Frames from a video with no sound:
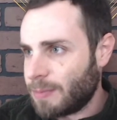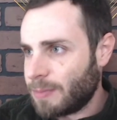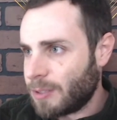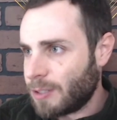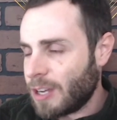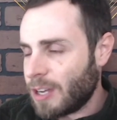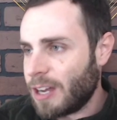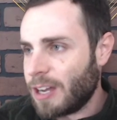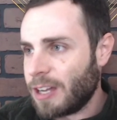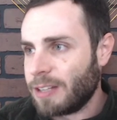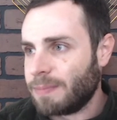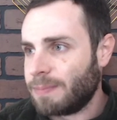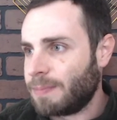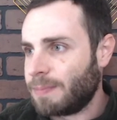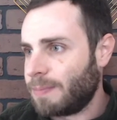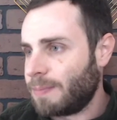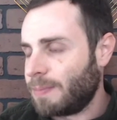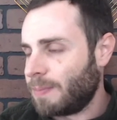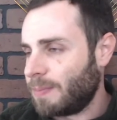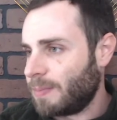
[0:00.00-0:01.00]

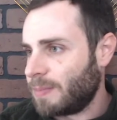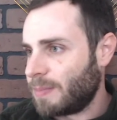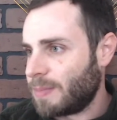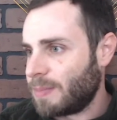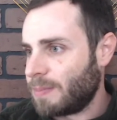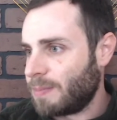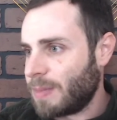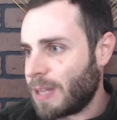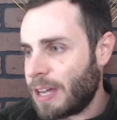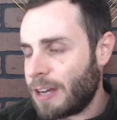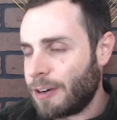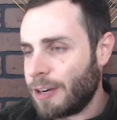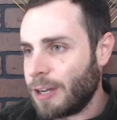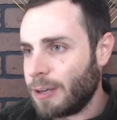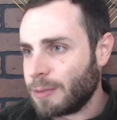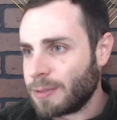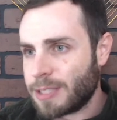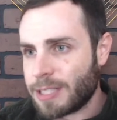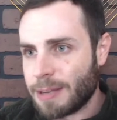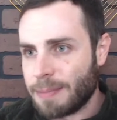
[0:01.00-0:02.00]

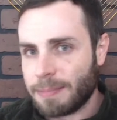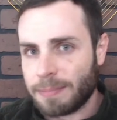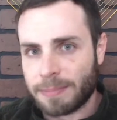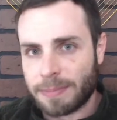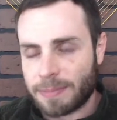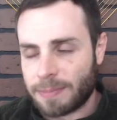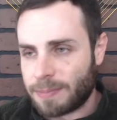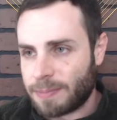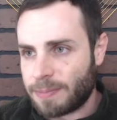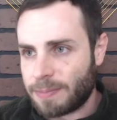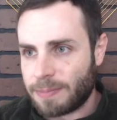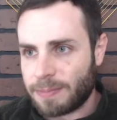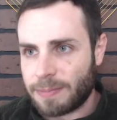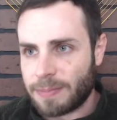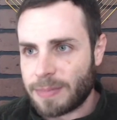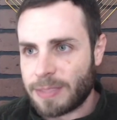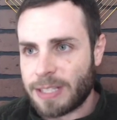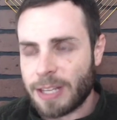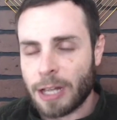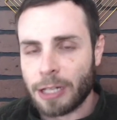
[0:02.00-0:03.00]
some
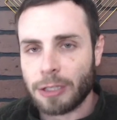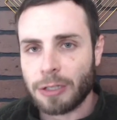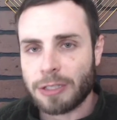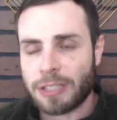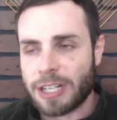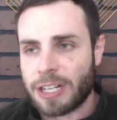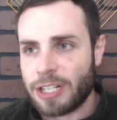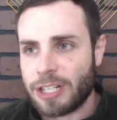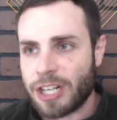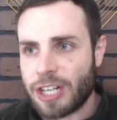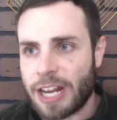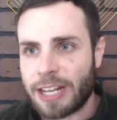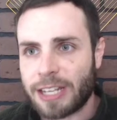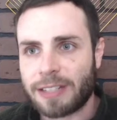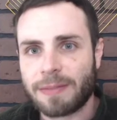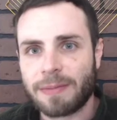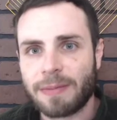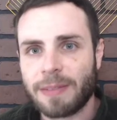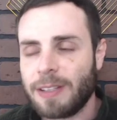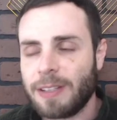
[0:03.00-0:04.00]
hallucinogenic
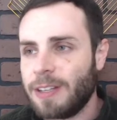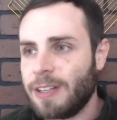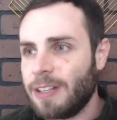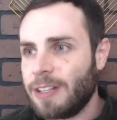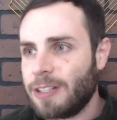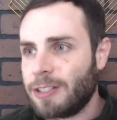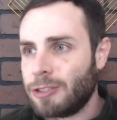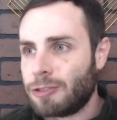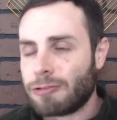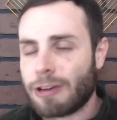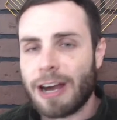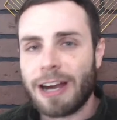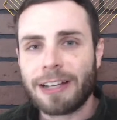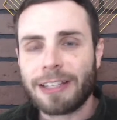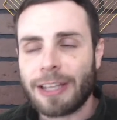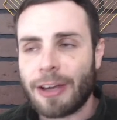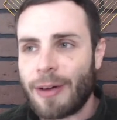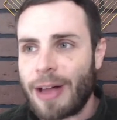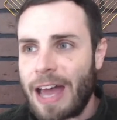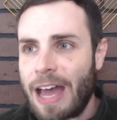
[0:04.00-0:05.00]
drug,
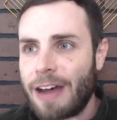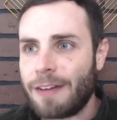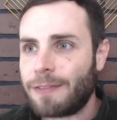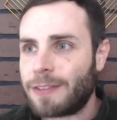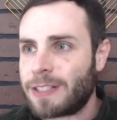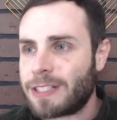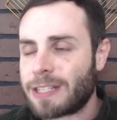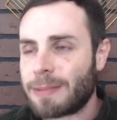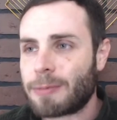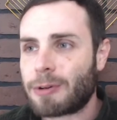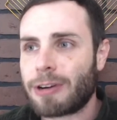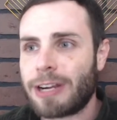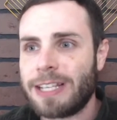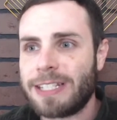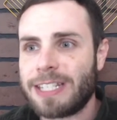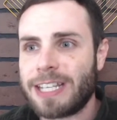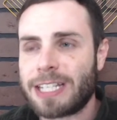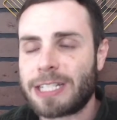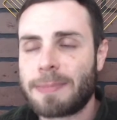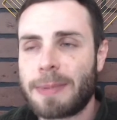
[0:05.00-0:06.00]
they'll have some
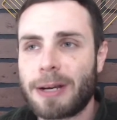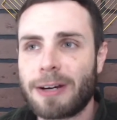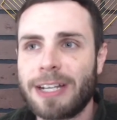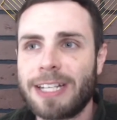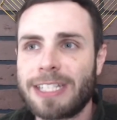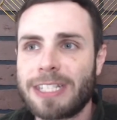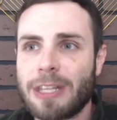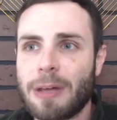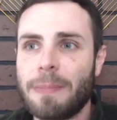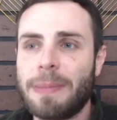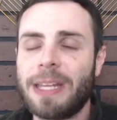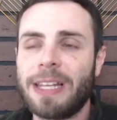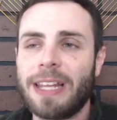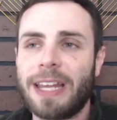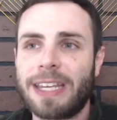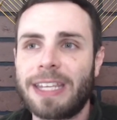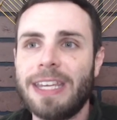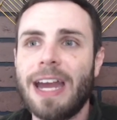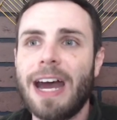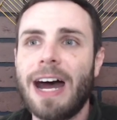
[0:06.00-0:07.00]
crazy experience, they'll be
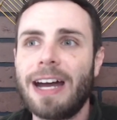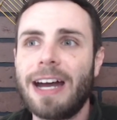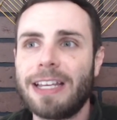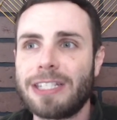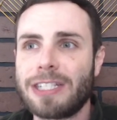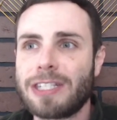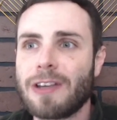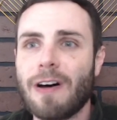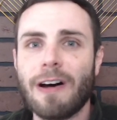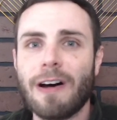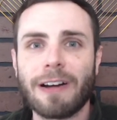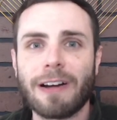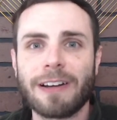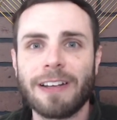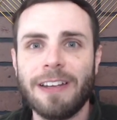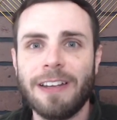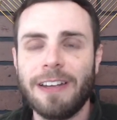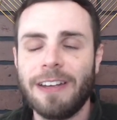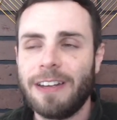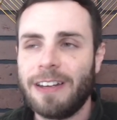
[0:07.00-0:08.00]
like, yeah, I saw
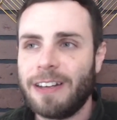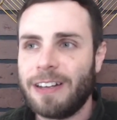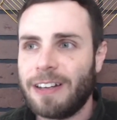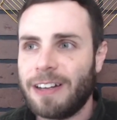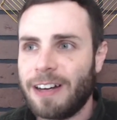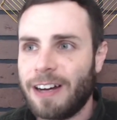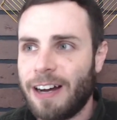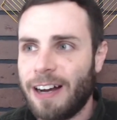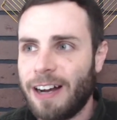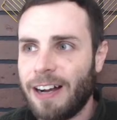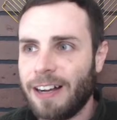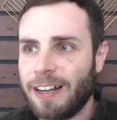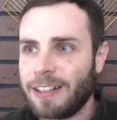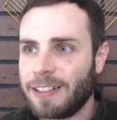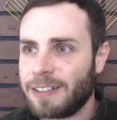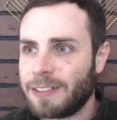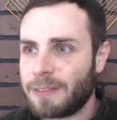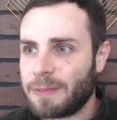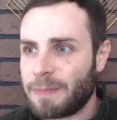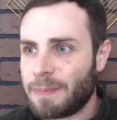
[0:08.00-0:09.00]
the
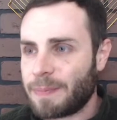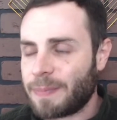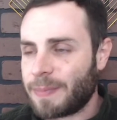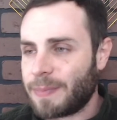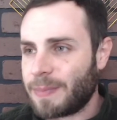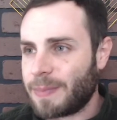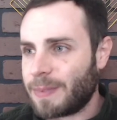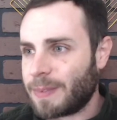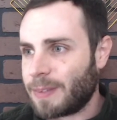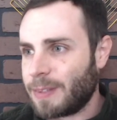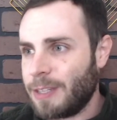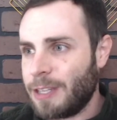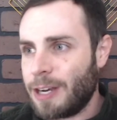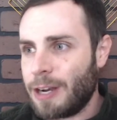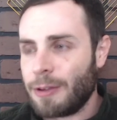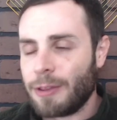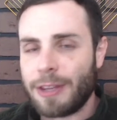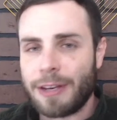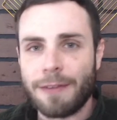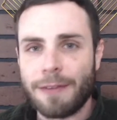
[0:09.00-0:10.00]

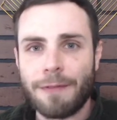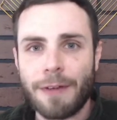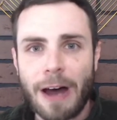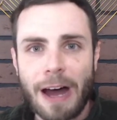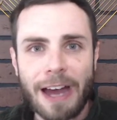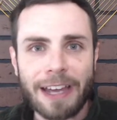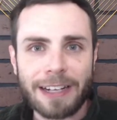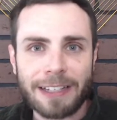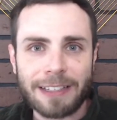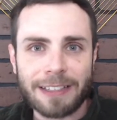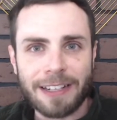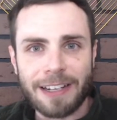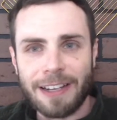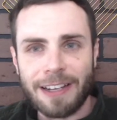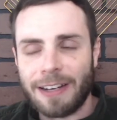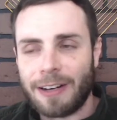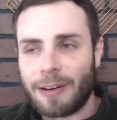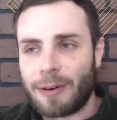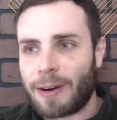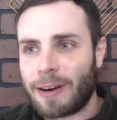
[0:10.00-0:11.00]
divine,
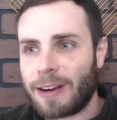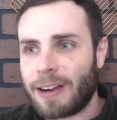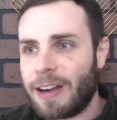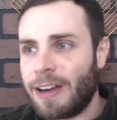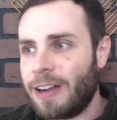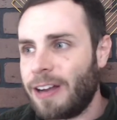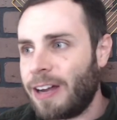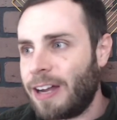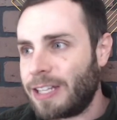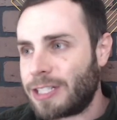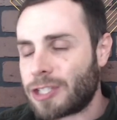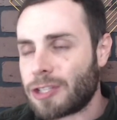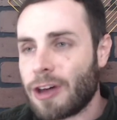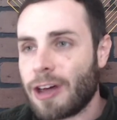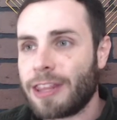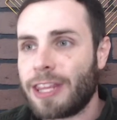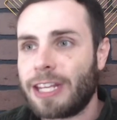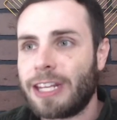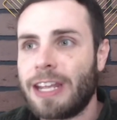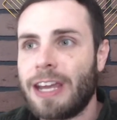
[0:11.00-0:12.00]
or I saw
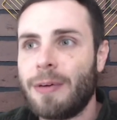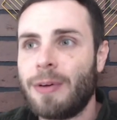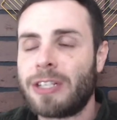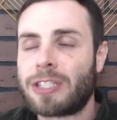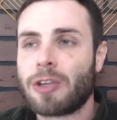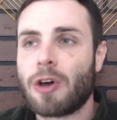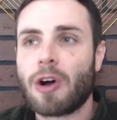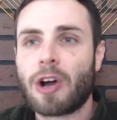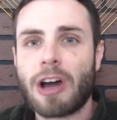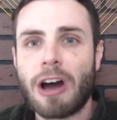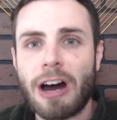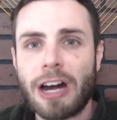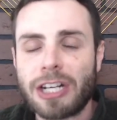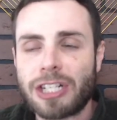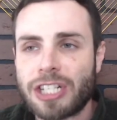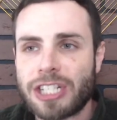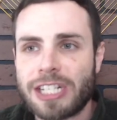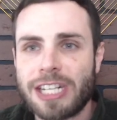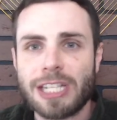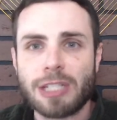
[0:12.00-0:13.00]
that it's all
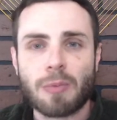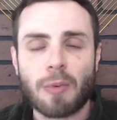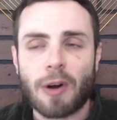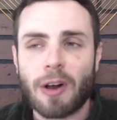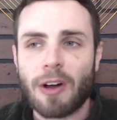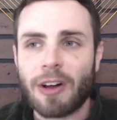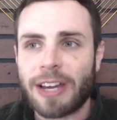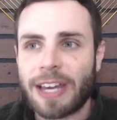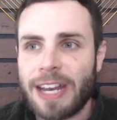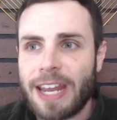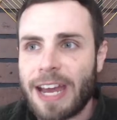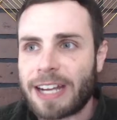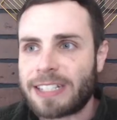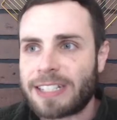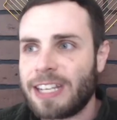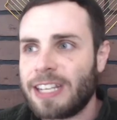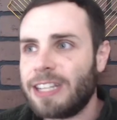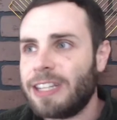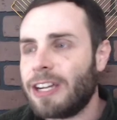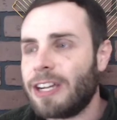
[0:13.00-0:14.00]
consciousness, we're all
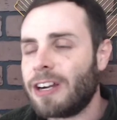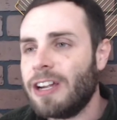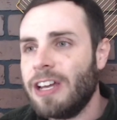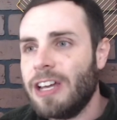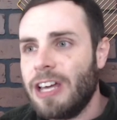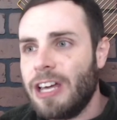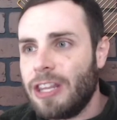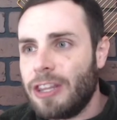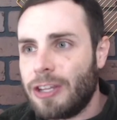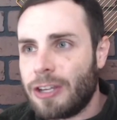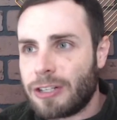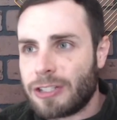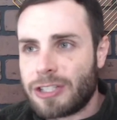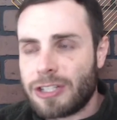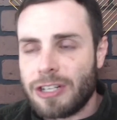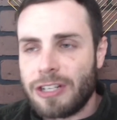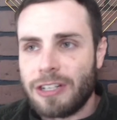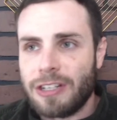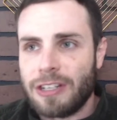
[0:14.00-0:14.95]
connected, there's